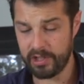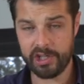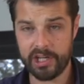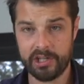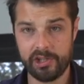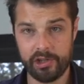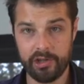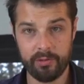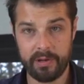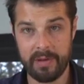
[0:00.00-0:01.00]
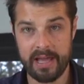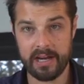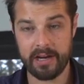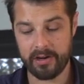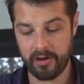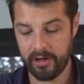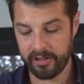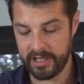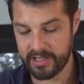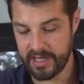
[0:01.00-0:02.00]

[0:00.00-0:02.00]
the chicken jus that we made in an earlier